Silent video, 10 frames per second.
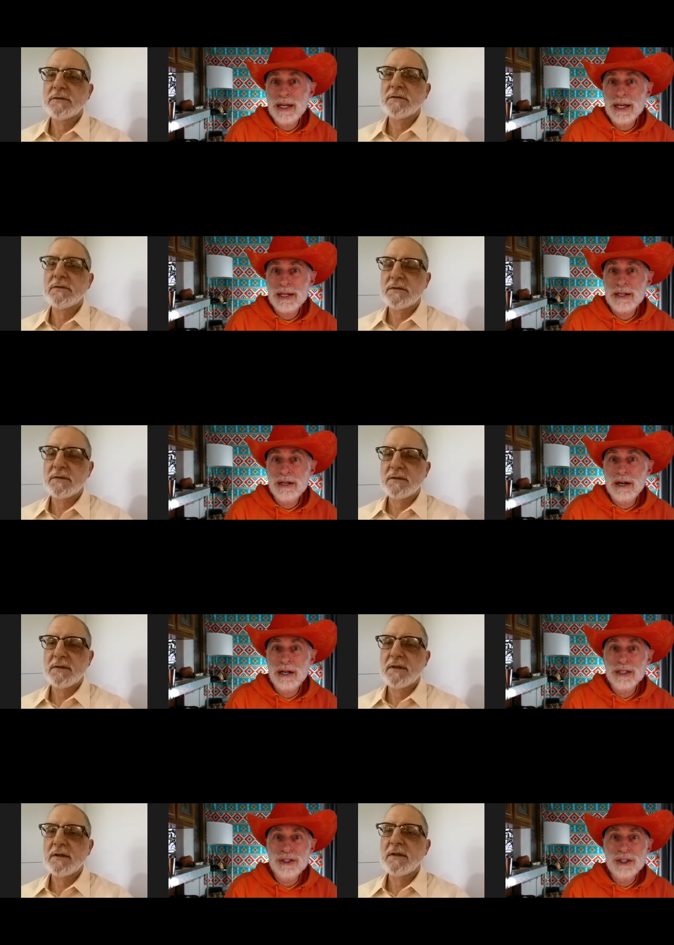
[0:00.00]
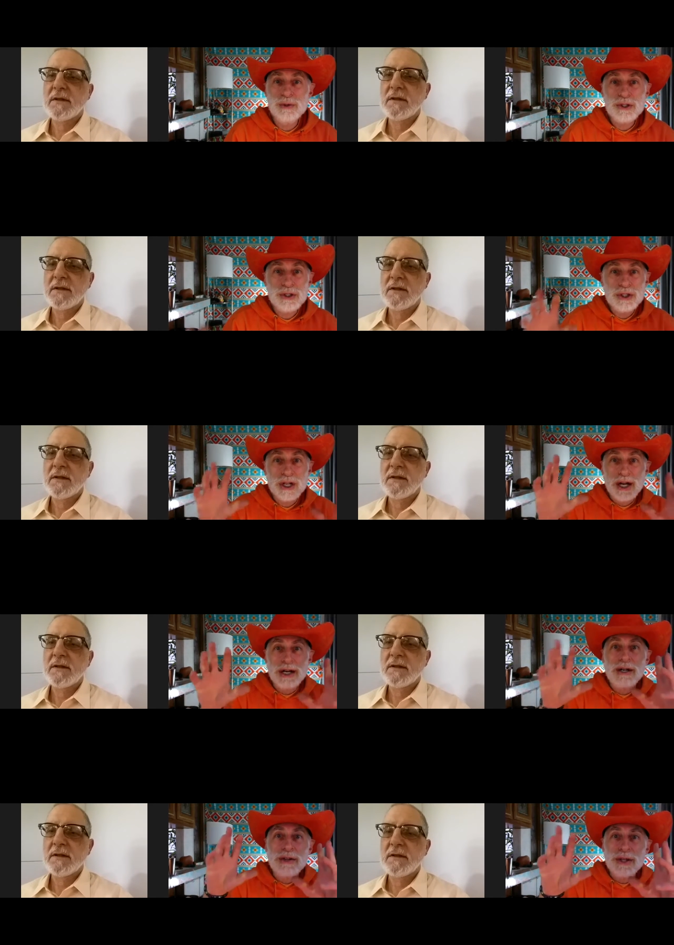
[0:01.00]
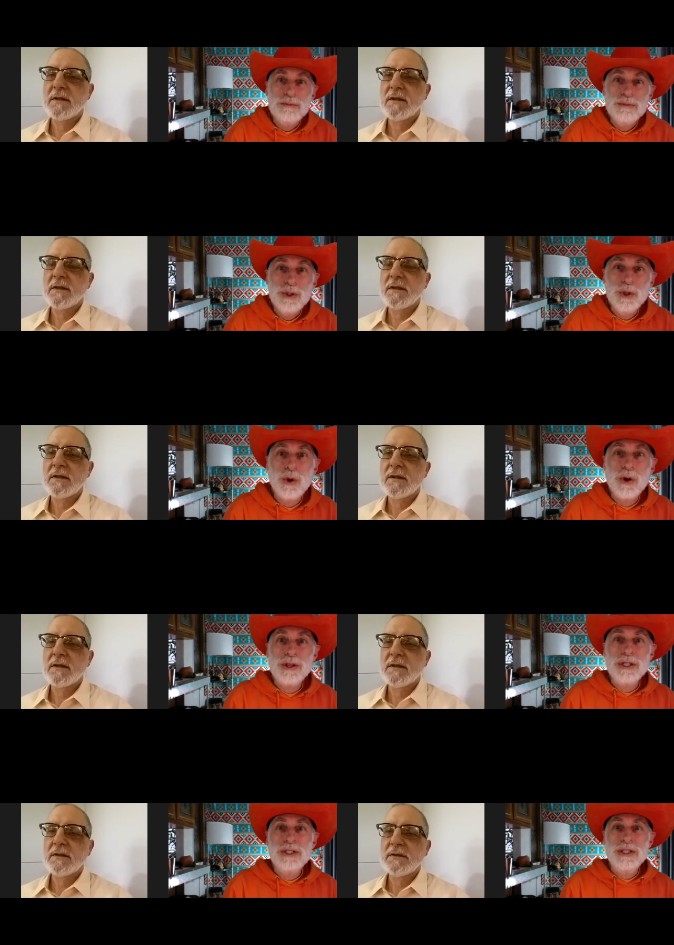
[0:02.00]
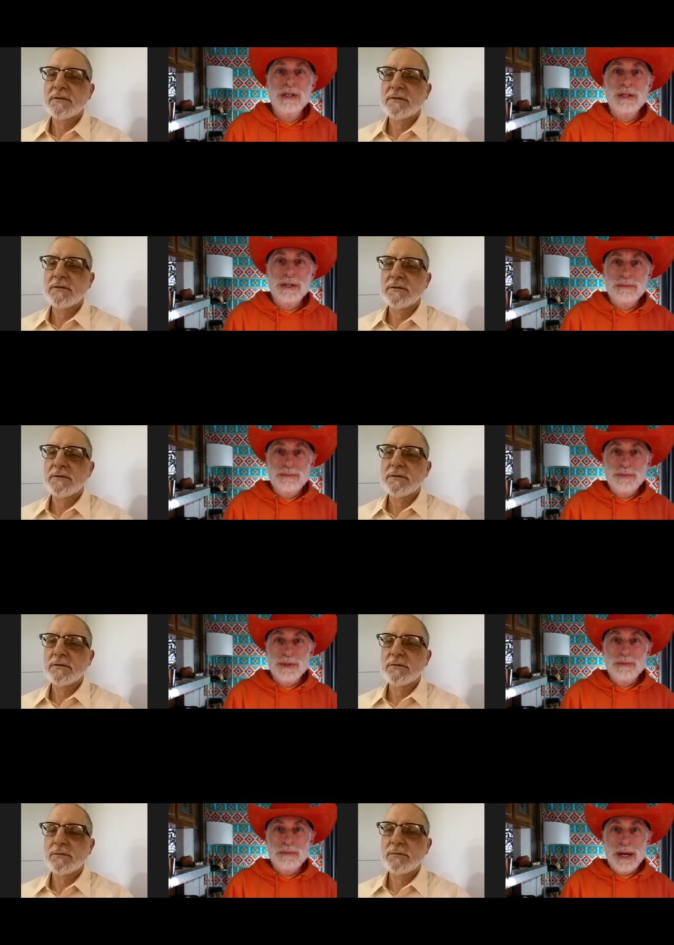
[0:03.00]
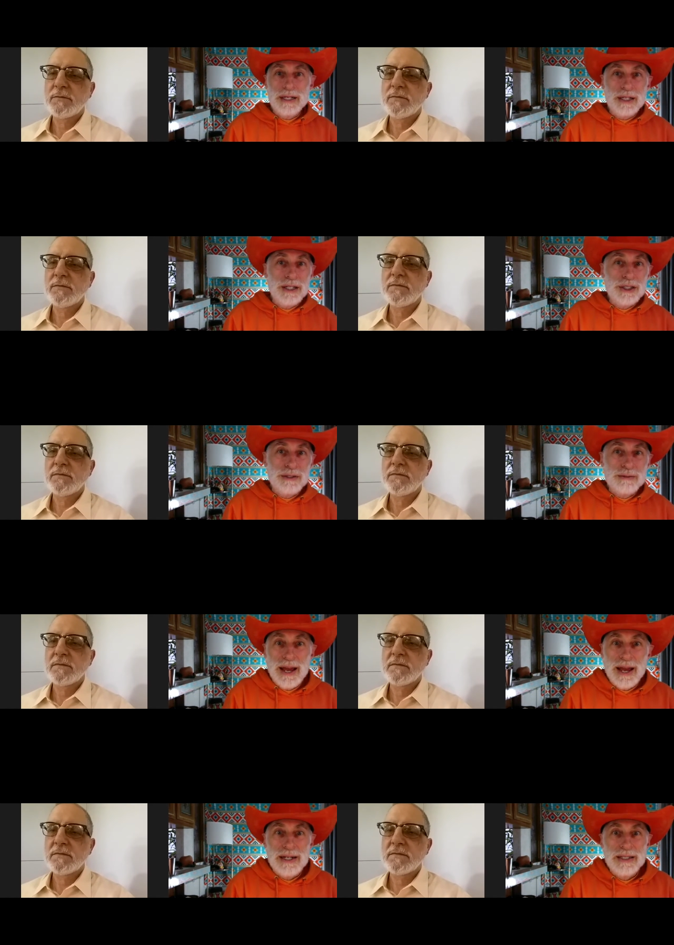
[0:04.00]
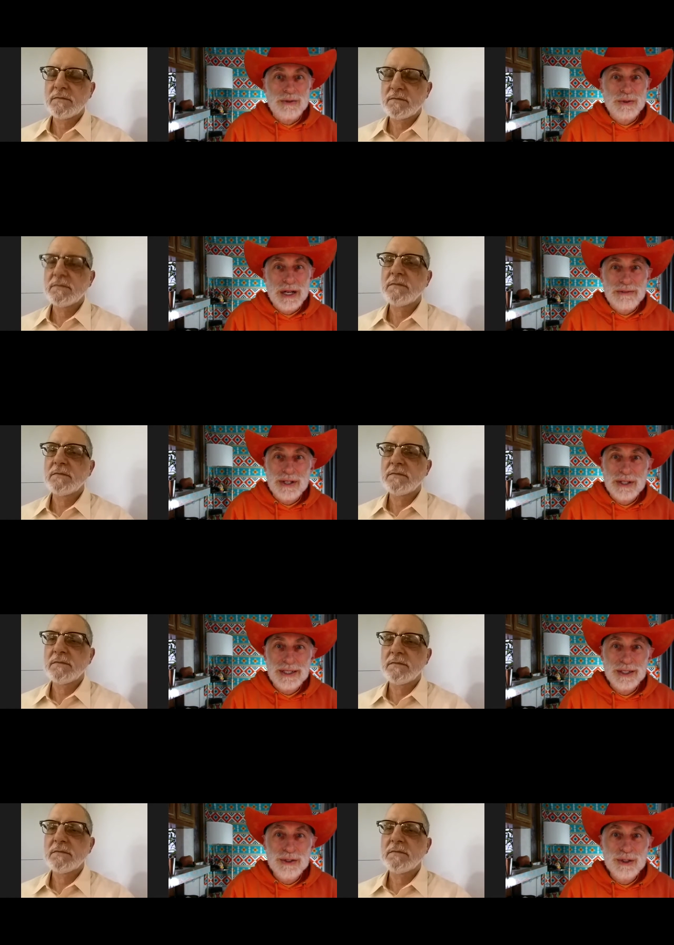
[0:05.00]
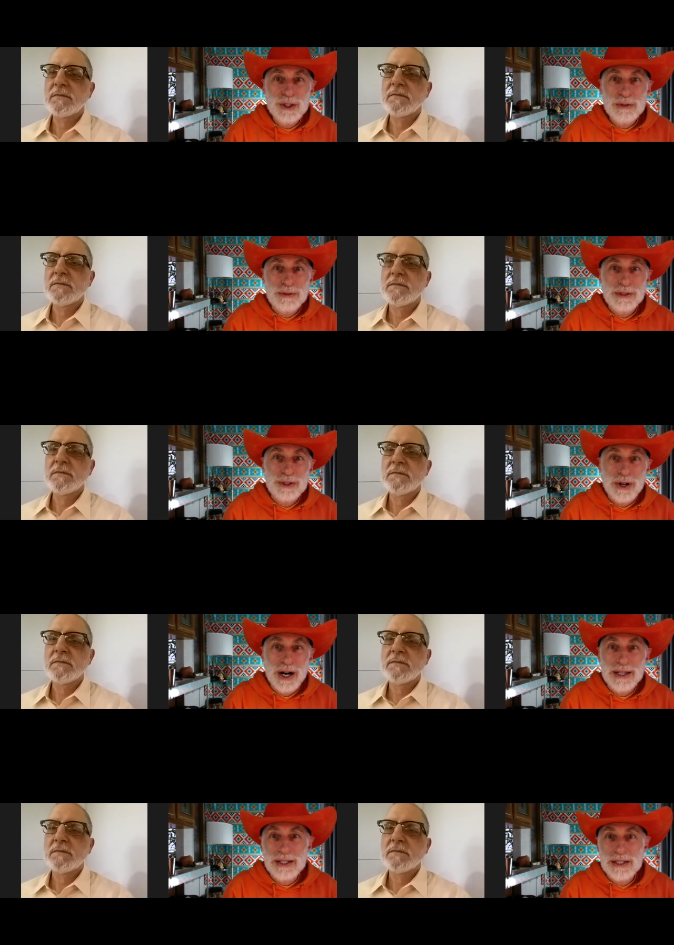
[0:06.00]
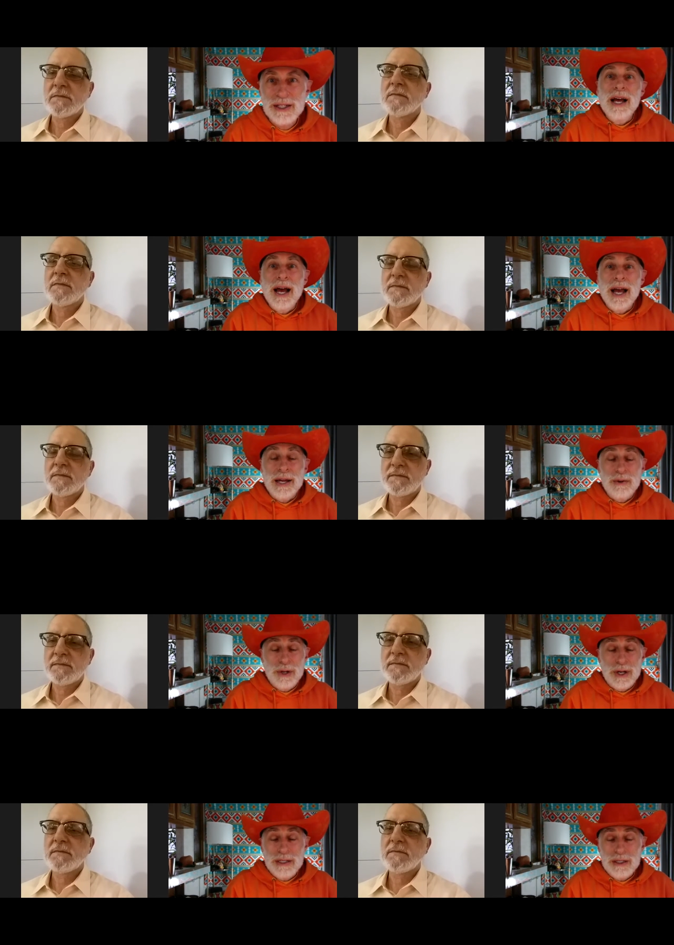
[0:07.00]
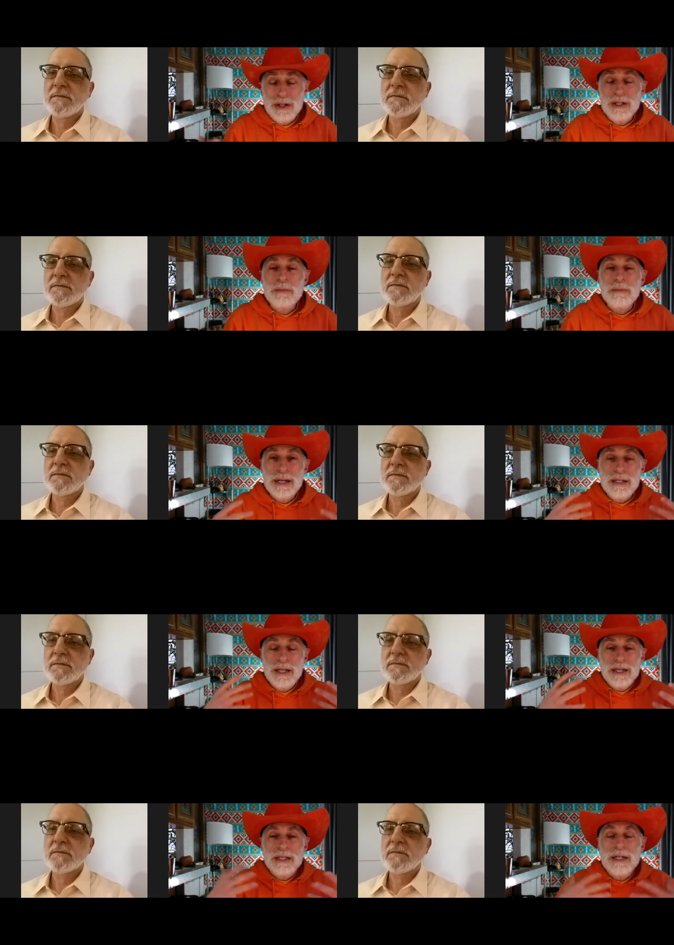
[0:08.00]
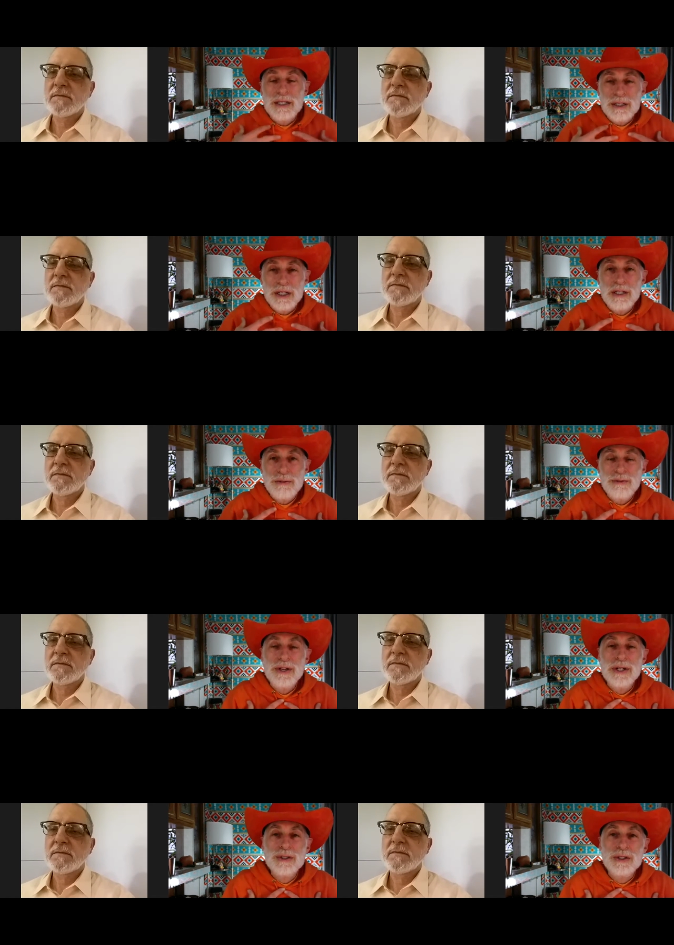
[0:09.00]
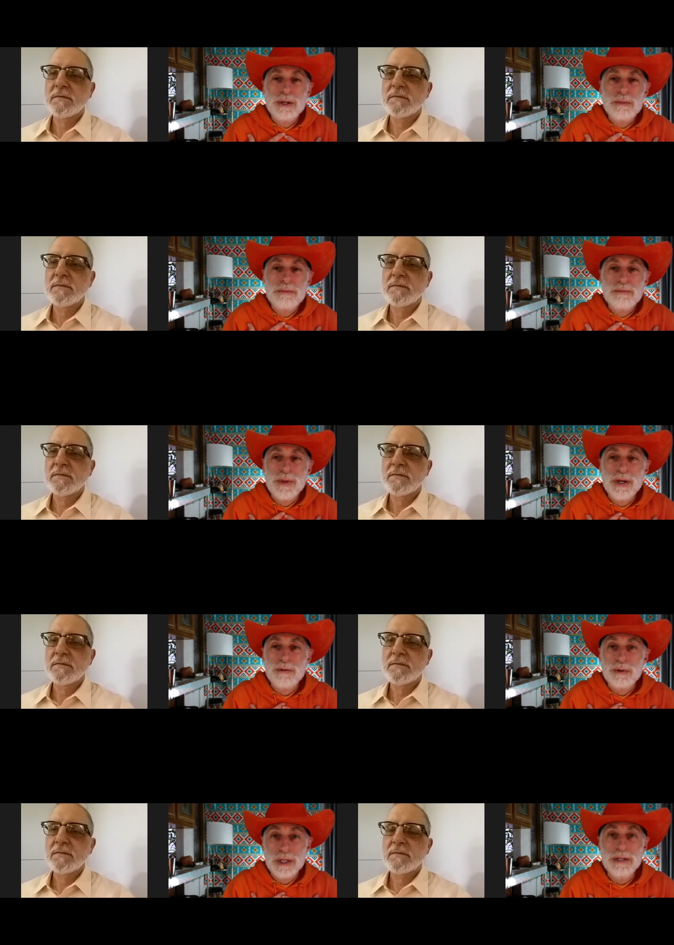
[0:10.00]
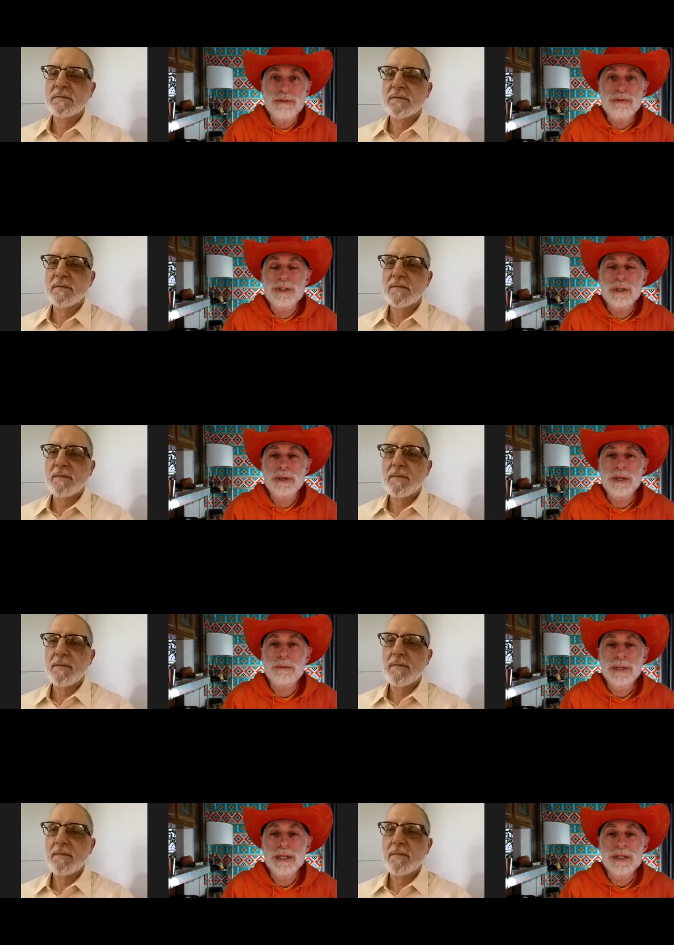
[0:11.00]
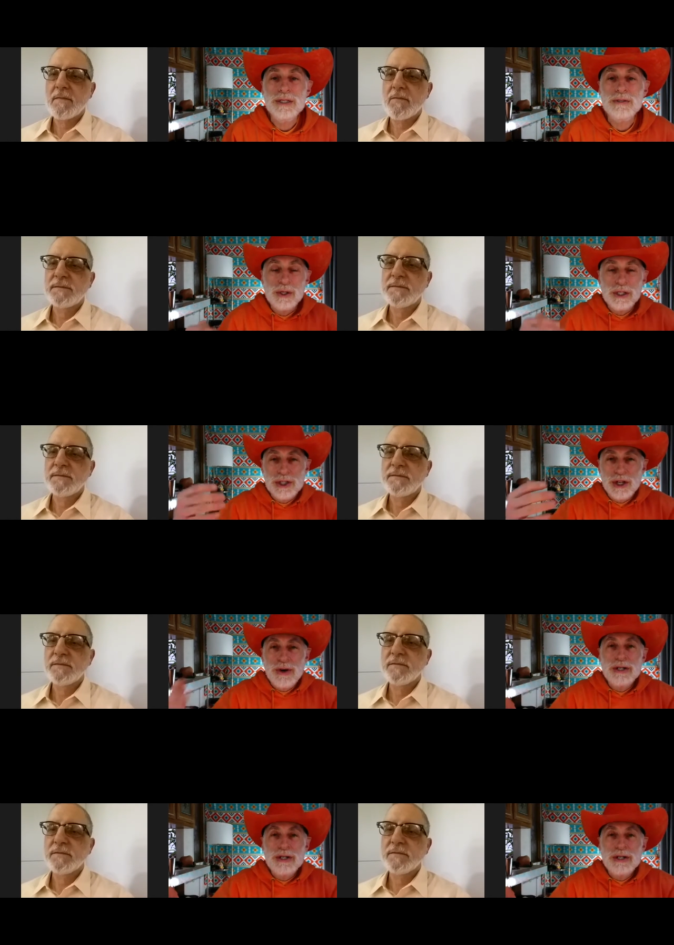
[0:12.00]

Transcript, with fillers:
Speaker 1: in college, there was a sign on the door that said meditation. And I said, well, I have nothing to lose. I'll try this. And when I started to meditate, I suddenly felt some relief, some inner peace. Let's say you're